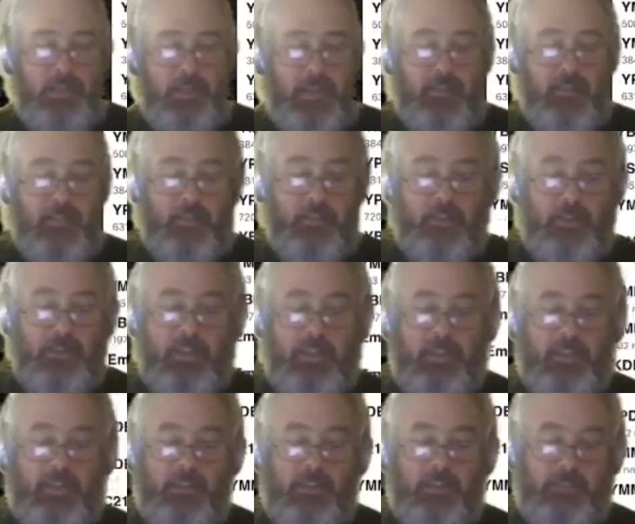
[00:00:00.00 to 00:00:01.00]
And then I get
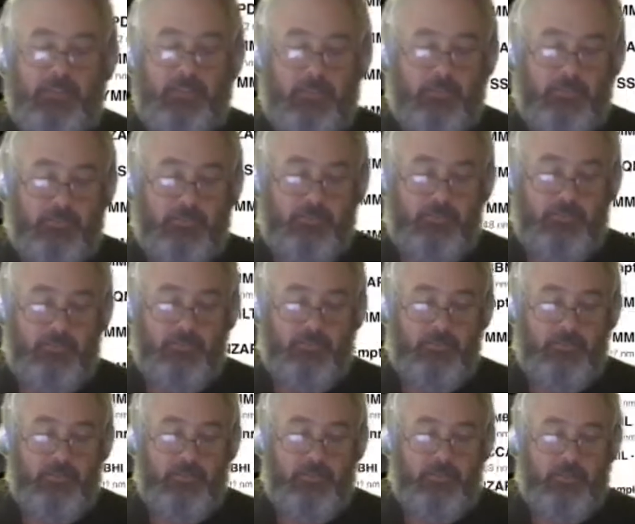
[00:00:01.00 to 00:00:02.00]
a list of
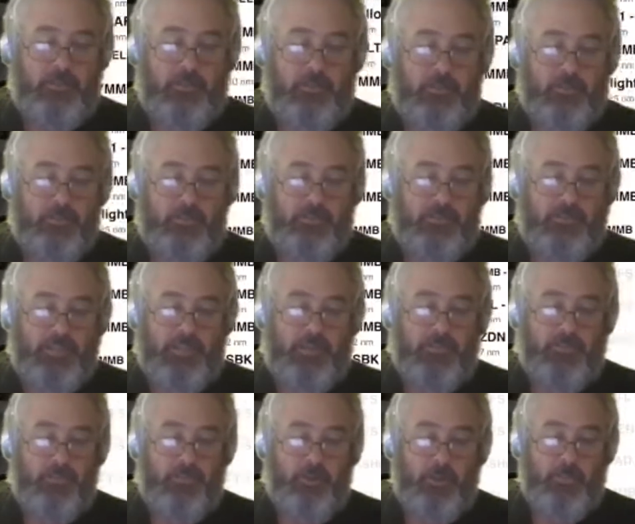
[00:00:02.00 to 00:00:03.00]

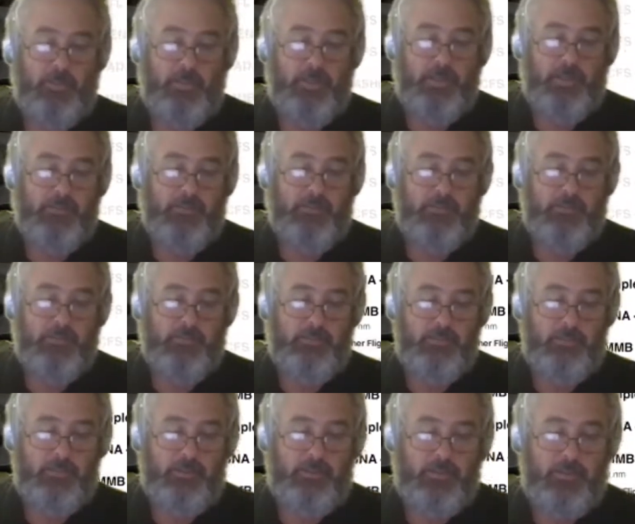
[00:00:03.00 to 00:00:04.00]
saved flight plans.
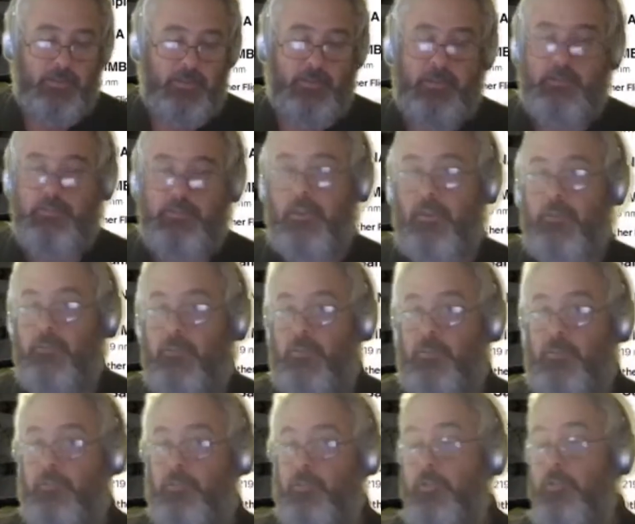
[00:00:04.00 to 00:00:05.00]
So
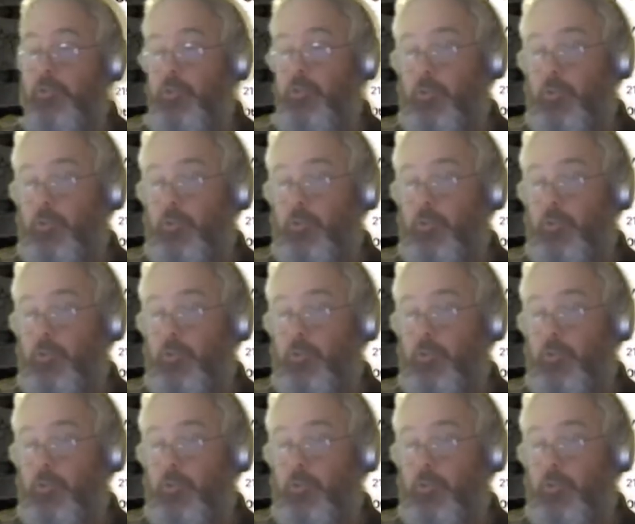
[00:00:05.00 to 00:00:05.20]
soon you'll